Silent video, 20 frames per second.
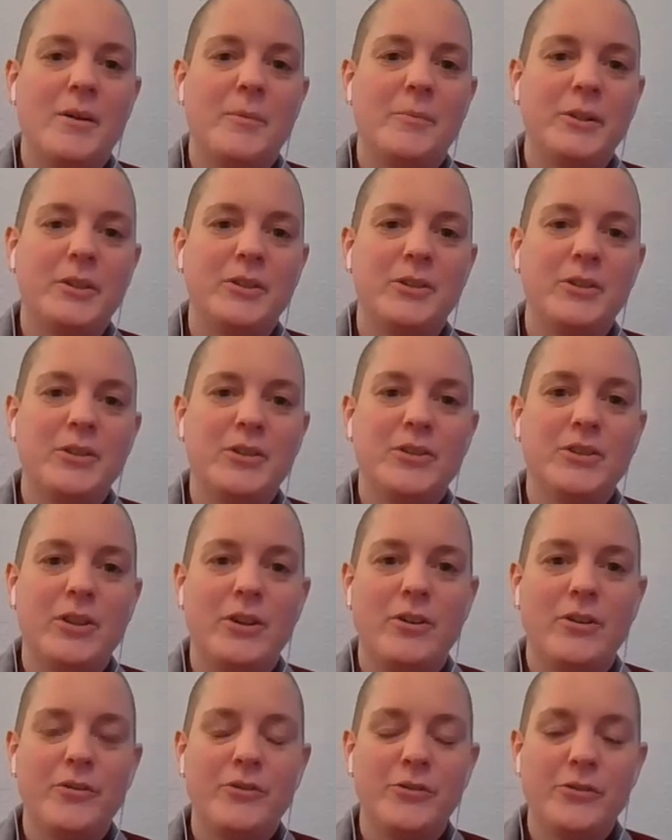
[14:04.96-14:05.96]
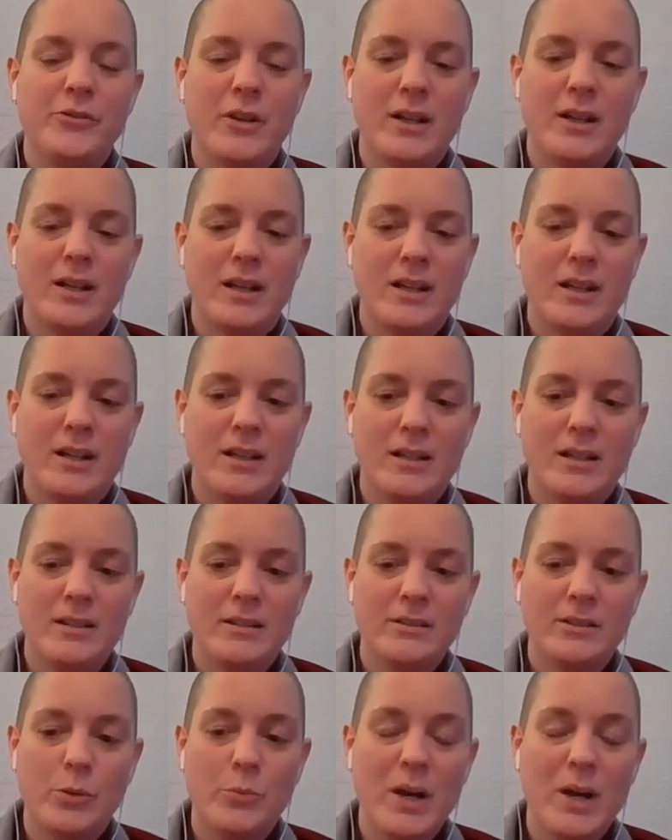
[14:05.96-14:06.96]
because of
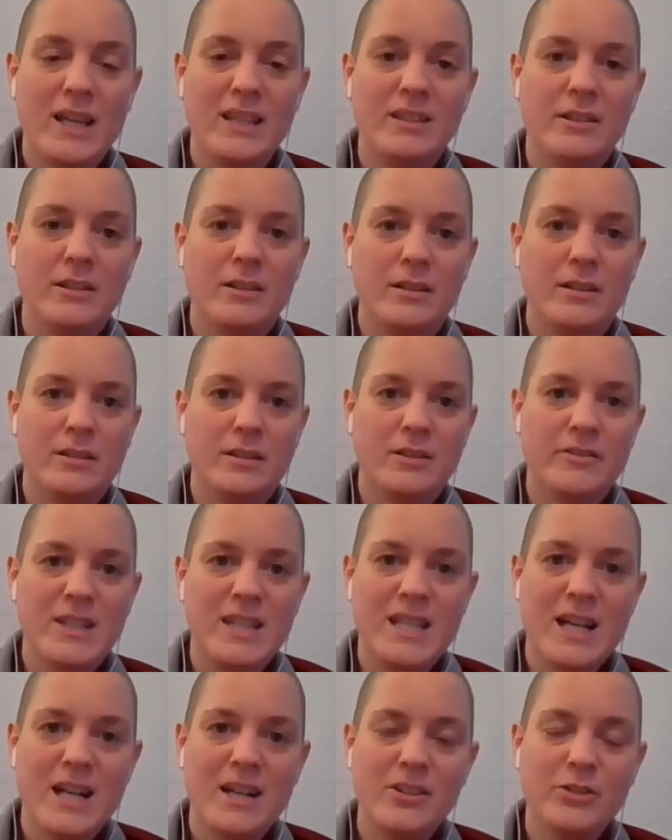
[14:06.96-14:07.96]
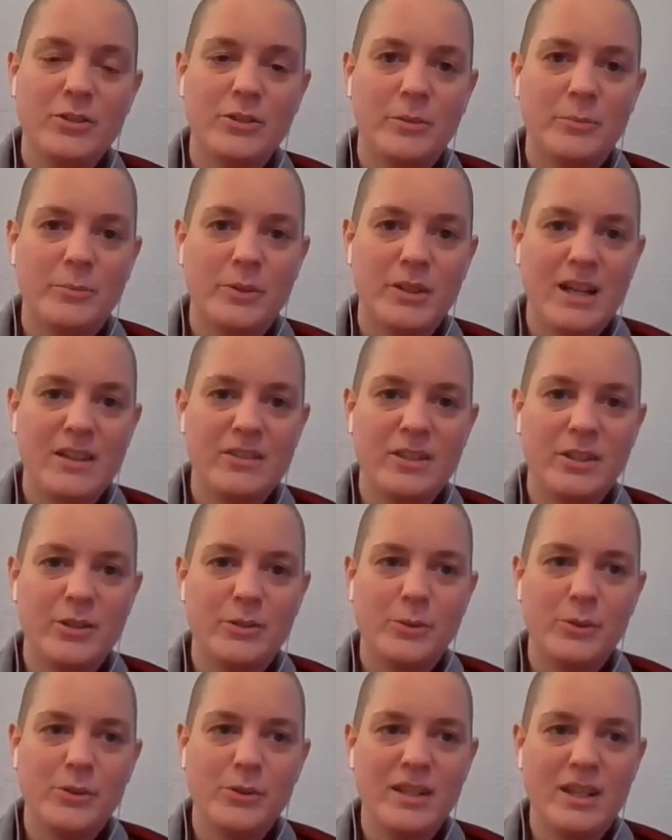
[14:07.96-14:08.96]
the way the Vinaya, so the monastic
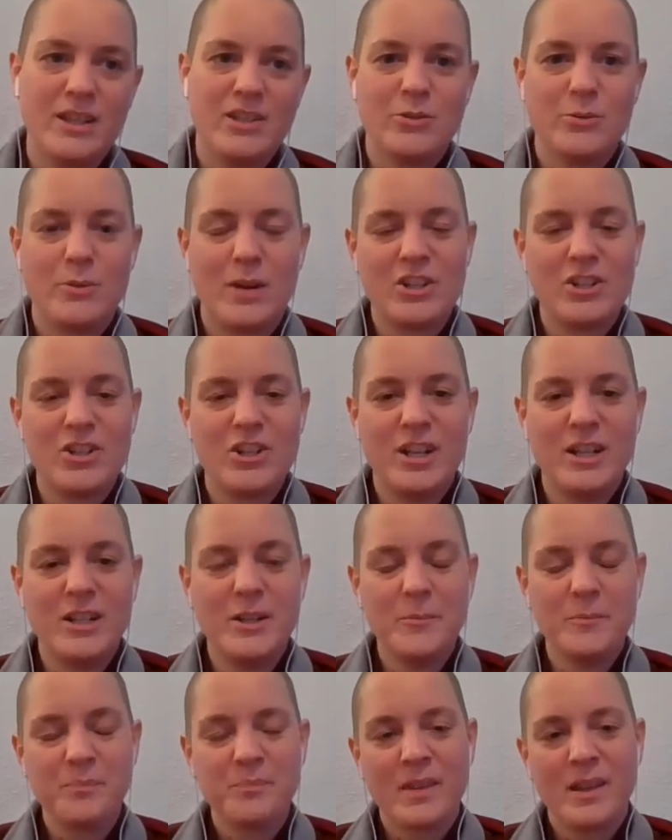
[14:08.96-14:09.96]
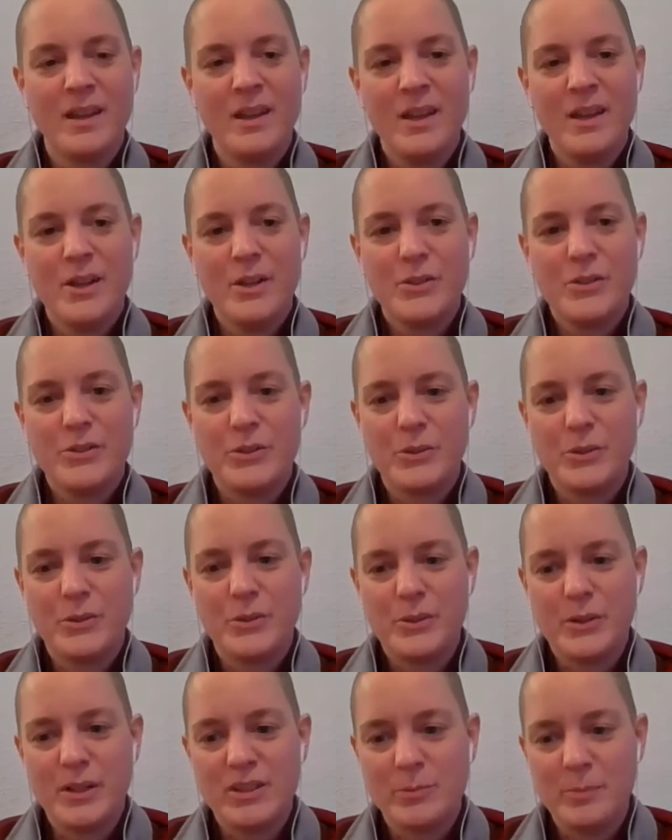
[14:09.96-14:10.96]
rules, are structured.
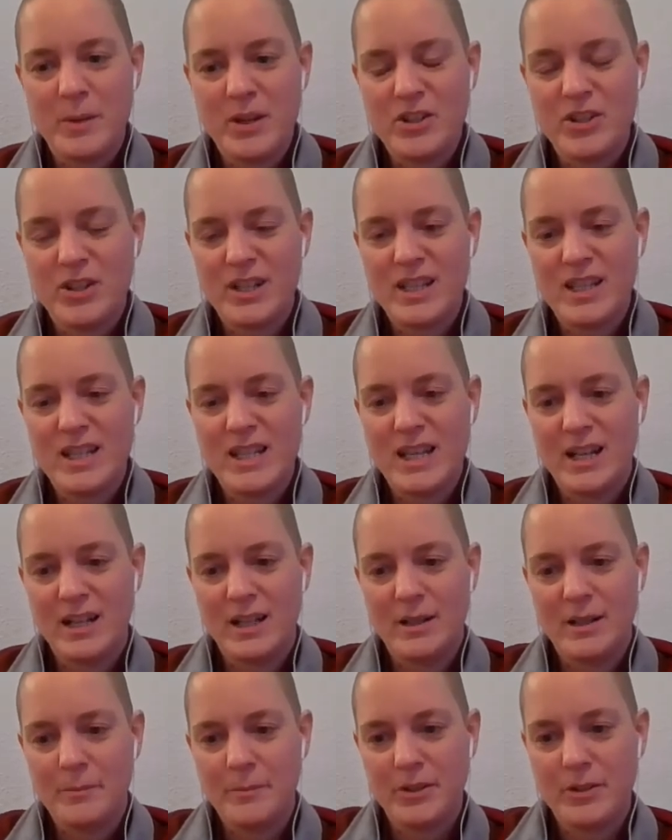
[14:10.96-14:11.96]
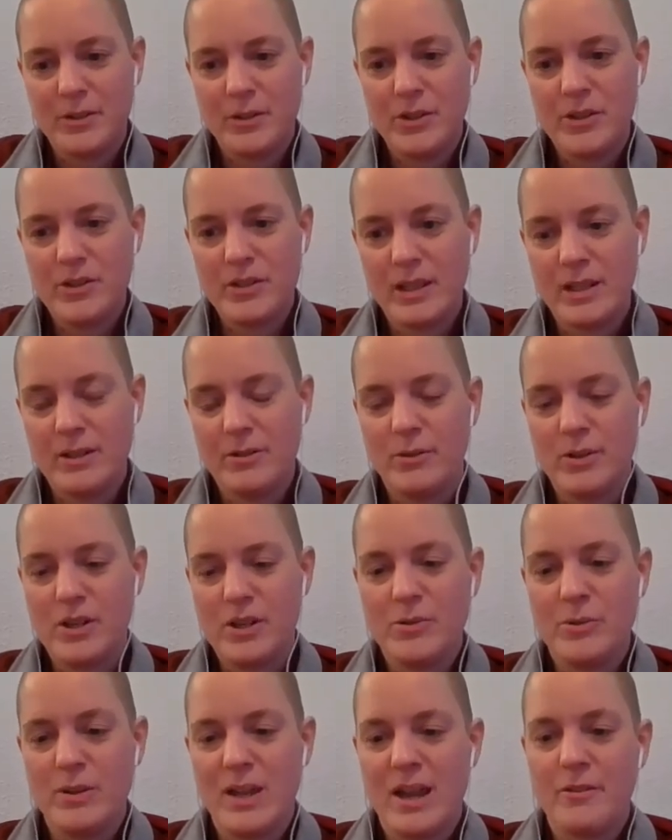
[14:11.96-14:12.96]
So especially because in order
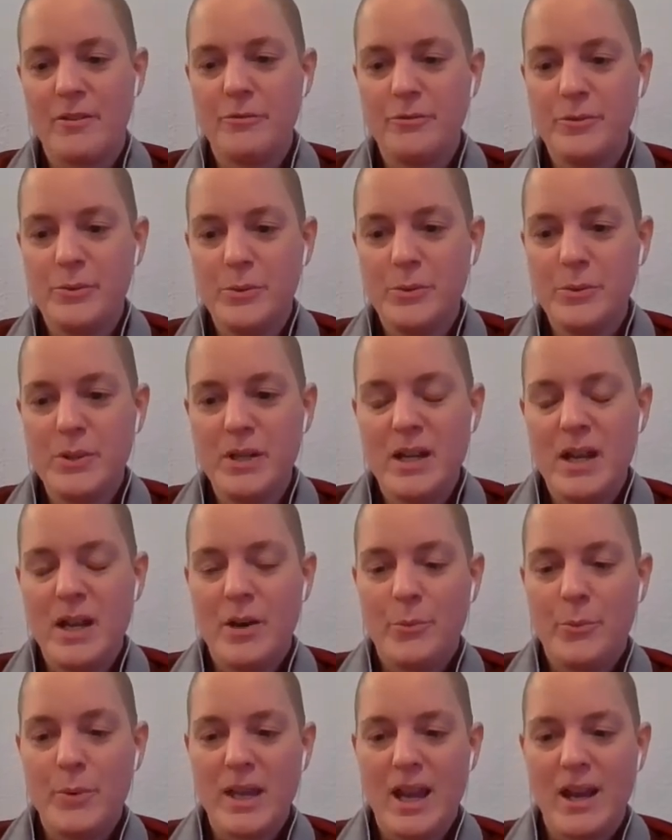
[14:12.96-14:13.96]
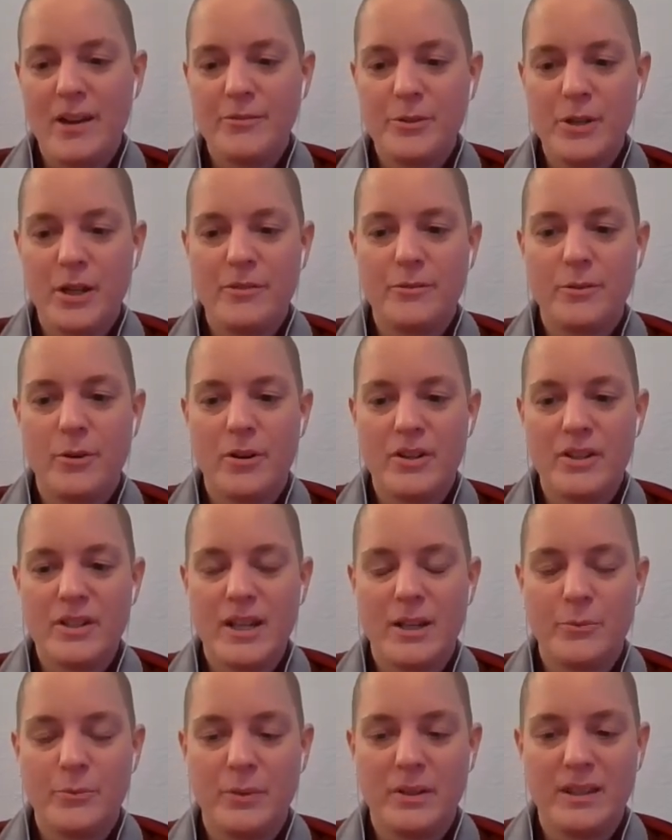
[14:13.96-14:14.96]
to get food, we have to have
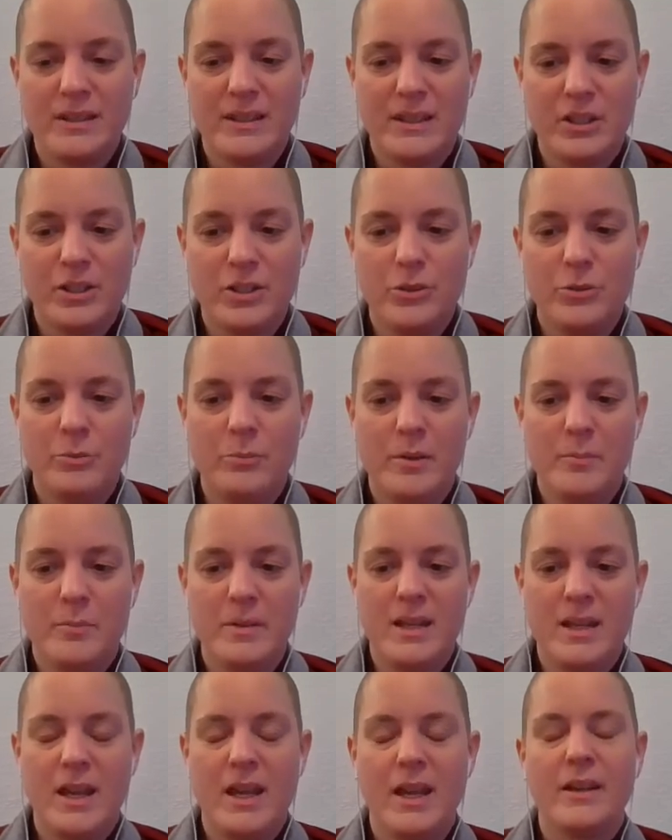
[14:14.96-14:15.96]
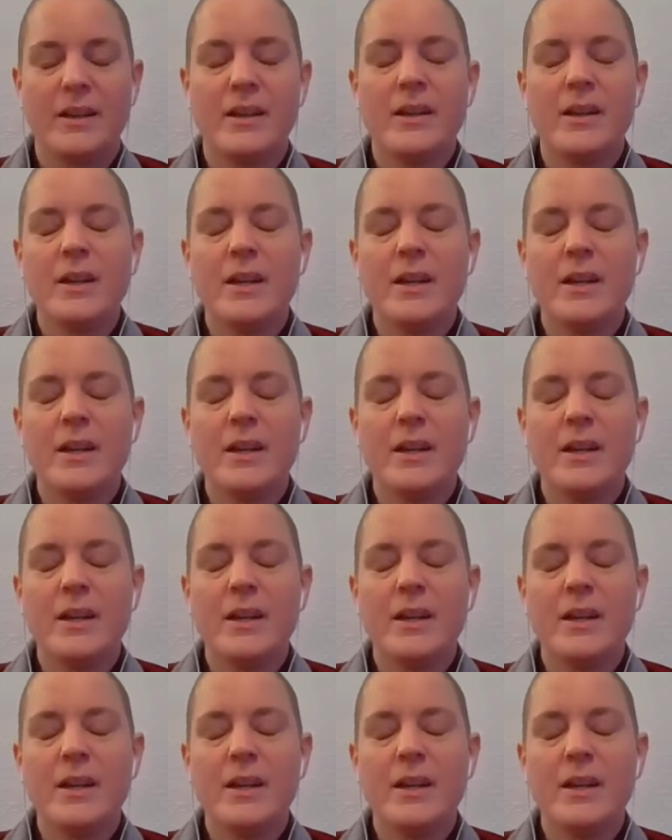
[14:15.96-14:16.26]
contact with another human being.